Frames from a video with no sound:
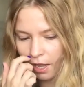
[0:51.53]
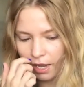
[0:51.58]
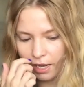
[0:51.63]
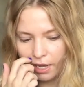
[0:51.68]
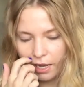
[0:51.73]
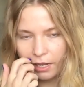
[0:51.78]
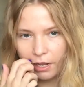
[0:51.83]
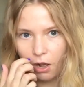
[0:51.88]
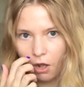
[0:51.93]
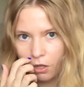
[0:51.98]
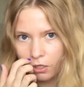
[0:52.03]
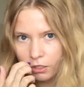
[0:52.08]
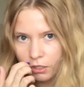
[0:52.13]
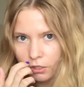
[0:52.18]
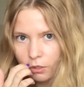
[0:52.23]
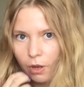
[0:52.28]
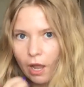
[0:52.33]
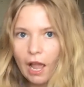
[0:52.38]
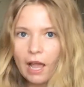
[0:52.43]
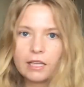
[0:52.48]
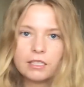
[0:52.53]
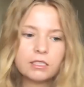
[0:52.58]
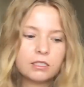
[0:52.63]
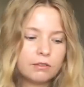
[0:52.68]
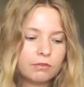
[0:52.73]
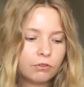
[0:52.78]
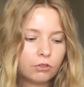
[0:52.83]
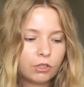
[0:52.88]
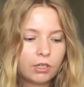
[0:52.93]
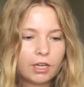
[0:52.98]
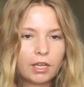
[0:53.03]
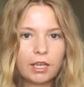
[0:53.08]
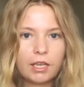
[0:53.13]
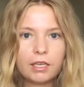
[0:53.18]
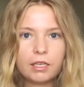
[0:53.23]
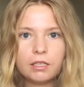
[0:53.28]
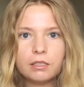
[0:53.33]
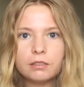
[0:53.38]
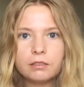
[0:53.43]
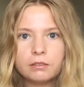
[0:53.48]
And I also asked for
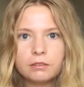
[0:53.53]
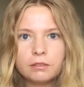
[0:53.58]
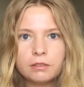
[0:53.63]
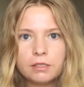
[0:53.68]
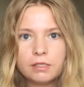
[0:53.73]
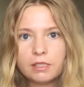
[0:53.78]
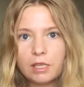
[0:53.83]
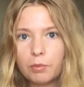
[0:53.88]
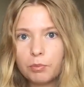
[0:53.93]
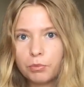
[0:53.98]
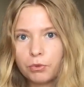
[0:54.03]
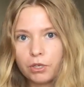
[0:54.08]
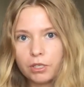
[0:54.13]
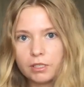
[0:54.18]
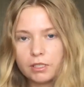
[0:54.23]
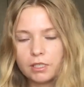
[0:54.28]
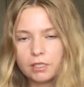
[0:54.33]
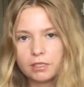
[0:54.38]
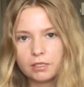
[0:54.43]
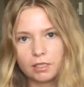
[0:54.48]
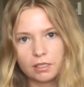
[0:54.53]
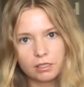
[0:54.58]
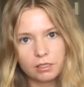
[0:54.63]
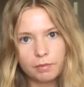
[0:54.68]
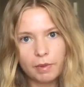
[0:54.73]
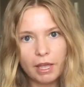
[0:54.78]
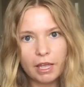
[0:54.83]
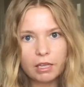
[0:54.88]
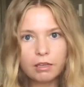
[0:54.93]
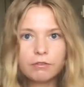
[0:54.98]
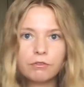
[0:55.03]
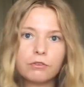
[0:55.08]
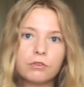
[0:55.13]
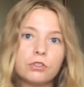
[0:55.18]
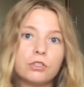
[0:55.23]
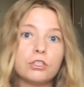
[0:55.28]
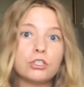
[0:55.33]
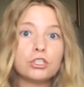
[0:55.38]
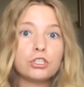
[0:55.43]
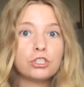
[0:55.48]
a separate dust bag
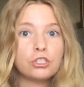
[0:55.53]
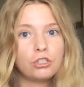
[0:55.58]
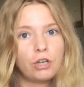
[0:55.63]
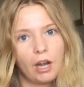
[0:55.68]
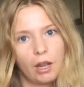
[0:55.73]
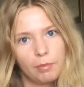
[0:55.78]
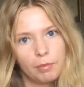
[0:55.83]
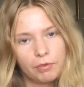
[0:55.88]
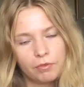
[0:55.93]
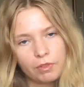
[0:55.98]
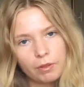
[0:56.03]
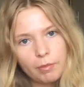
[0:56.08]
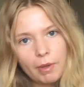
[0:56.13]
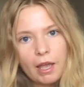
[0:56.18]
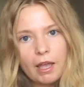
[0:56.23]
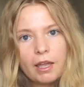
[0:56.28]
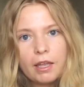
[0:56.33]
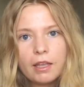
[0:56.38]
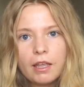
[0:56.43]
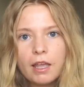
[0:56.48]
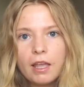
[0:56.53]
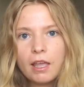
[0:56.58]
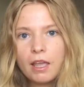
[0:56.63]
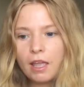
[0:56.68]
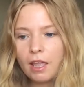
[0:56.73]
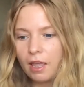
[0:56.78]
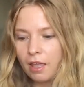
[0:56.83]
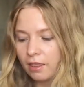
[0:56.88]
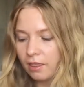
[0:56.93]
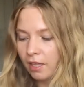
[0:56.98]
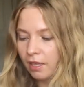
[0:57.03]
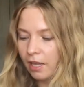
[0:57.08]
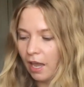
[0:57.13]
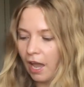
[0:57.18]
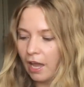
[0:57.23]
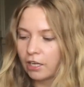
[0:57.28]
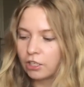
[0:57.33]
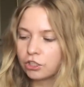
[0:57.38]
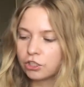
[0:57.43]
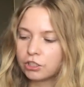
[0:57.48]
for the strap of the bag. And they
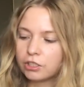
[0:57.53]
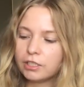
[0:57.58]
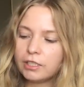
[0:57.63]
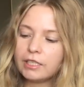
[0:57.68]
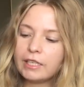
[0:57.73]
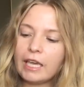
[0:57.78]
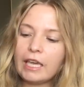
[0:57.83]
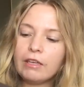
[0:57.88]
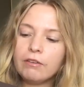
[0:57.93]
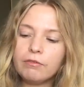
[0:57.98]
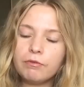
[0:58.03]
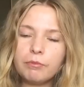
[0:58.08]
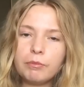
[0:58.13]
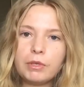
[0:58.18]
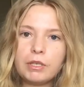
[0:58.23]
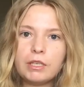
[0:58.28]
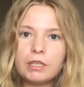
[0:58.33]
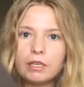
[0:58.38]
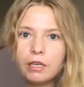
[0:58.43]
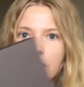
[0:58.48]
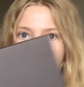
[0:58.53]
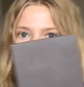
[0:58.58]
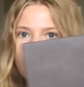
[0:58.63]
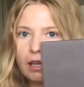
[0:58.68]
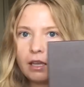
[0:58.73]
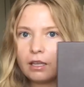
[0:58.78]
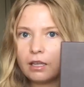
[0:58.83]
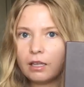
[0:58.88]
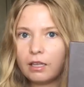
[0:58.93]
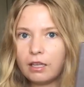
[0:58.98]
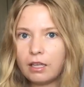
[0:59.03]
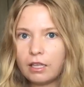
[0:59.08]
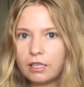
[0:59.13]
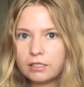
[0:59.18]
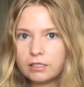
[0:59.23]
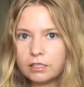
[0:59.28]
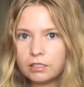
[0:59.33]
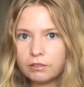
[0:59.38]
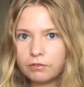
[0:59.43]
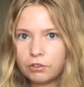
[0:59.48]
actually gave me
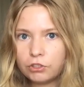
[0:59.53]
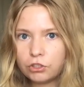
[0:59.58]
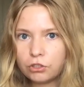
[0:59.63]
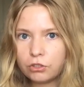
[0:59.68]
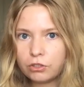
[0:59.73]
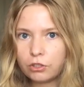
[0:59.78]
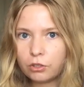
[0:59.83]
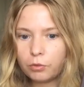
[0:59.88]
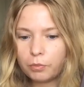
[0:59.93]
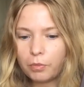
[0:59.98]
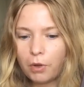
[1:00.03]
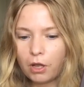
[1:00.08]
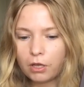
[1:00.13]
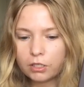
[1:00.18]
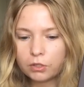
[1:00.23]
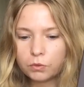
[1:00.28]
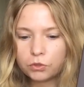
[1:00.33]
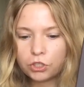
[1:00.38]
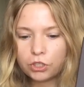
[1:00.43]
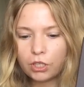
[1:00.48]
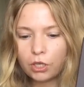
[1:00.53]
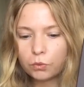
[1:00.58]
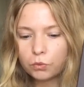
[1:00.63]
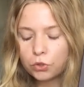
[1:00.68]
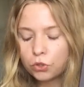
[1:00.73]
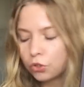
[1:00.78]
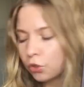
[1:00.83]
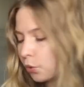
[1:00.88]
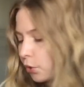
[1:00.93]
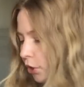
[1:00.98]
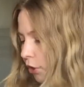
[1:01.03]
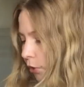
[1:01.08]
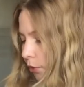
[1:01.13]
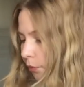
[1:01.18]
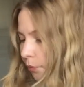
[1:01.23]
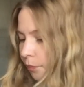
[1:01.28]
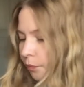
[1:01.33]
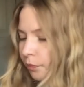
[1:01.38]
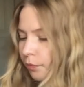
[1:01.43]
its individual little box, which I thought was so cute.